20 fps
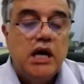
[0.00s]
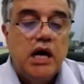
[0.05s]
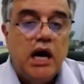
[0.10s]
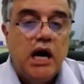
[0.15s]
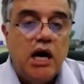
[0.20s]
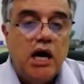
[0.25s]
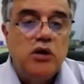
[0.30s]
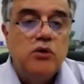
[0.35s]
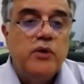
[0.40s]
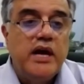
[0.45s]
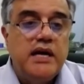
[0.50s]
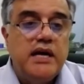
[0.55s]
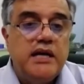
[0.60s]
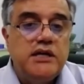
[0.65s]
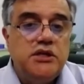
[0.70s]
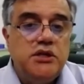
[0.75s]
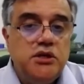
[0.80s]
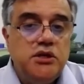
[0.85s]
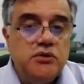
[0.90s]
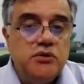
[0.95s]
how do I
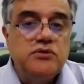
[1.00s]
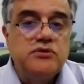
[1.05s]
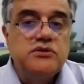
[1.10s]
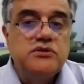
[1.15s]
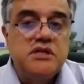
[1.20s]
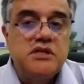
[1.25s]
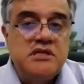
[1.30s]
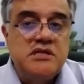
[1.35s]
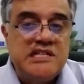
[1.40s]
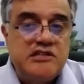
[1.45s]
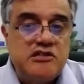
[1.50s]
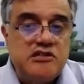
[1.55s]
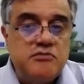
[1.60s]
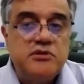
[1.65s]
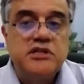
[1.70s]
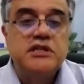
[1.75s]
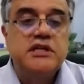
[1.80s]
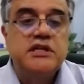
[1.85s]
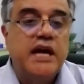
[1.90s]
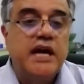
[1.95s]
use a
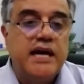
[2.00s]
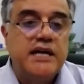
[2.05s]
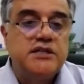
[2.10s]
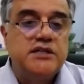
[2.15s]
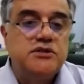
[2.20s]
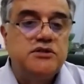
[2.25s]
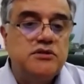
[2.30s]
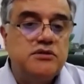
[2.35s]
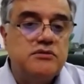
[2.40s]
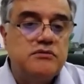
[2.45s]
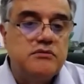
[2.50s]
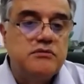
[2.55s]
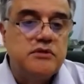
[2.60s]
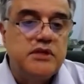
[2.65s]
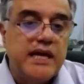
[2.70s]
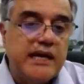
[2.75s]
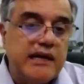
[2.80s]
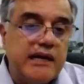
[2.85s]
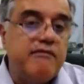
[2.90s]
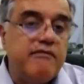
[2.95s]
distributed cache to
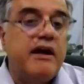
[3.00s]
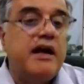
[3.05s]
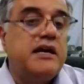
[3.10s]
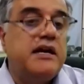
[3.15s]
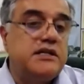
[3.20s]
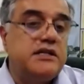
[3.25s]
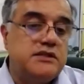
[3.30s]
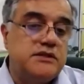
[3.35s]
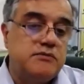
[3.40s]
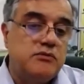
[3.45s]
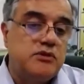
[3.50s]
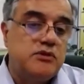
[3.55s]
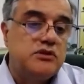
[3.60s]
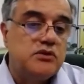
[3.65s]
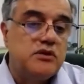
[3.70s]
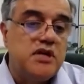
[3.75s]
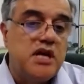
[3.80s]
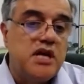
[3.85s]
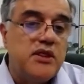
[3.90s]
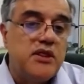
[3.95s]
take advantage?
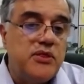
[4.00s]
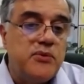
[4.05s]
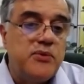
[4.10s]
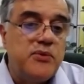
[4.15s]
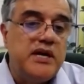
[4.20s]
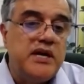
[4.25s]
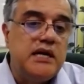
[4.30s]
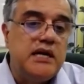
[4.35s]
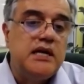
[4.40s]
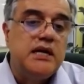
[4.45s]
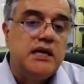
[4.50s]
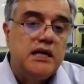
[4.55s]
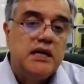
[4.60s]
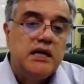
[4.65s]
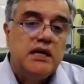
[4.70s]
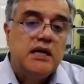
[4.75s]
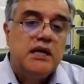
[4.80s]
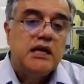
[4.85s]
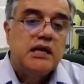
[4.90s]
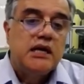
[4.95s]
So there are 3
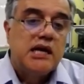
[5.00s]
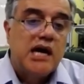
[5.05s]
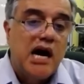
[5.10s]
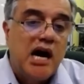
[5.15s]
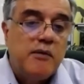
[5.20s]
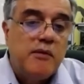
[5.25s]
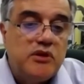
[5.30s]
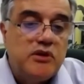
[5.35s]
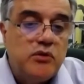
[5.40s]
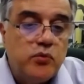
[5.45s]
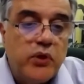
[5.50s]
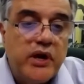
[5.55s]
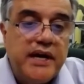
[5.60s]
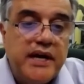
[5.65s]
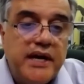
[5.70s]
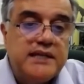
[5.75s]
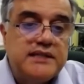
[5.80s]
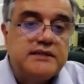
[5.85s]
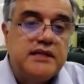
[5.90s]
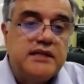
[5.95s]
common
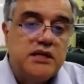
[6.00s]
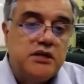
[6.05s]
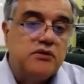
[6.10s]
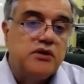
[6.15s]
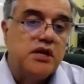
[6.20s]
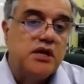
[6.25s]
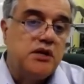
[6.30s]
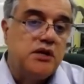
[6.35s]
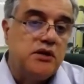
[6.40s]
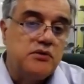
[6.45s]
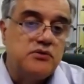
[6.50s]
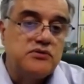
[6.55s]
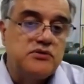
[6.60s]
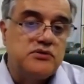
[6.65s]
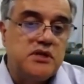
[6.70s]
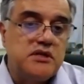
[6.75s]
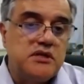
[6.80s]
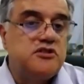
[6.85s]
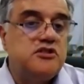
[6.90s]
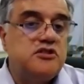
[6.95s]
ways that you can
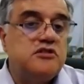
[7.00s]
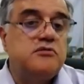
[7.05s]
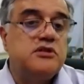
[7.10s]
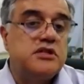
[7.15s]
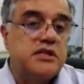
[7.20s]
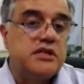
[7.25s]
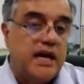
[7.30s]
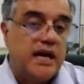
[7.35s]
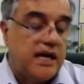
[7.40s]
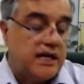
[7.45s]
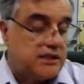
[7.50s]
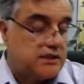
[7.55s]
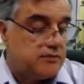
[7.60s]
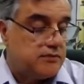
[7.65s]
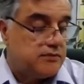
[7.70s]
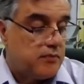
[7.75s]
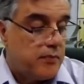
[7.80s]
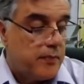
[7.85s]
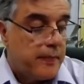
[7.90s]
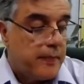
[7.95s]
use a distributed cache.
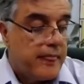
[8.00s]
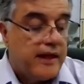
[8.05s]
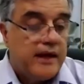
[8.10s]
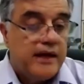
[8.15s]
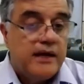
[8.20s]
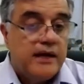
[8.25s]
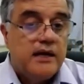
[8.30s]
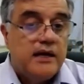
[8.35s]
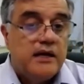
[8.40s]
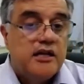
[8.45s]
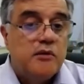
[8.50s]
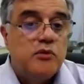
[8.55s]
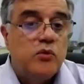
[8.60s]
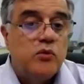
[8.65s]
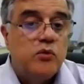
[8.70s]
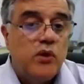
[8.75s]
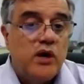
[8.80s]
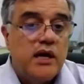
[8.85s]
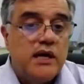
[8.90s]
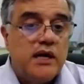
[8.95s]

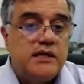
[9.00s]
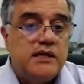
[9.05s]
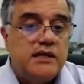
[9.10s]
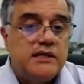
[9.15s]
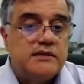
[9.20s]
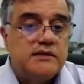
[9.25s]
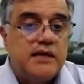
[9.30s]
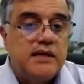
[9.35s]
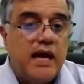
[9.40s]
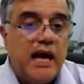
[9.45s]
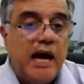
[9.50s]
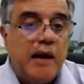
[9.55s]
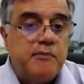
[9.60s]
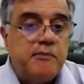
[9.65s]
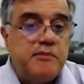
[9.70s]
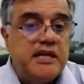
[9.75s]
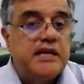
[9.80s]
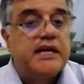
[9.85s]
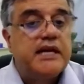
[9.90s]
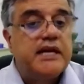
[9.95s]
Number 1 is
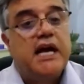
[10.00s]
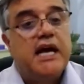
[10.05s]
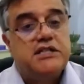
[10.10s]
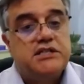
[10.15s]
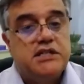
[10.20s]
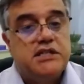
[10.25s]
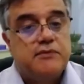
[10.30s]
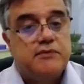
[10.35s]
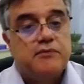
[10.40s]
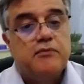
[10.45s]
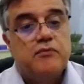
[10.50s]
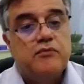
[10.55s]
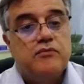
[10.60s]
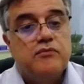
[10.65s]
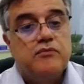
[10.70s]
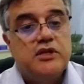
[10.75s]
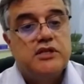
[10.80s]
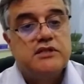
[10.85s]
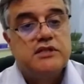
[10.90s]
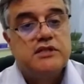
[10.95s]
app data caching.
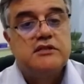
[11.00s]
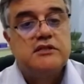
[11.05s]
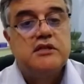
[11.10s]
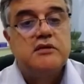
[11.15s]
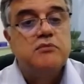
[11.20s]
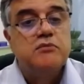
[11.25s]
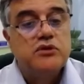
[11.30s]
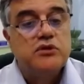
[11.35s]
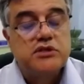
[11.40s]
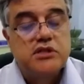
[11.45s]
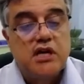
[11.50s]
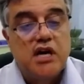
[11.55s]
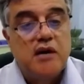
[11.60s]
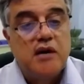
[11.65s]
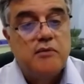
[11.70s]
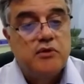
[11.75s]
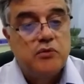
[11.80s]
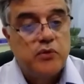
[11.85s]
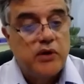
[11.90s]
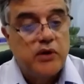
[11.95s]
This is the most common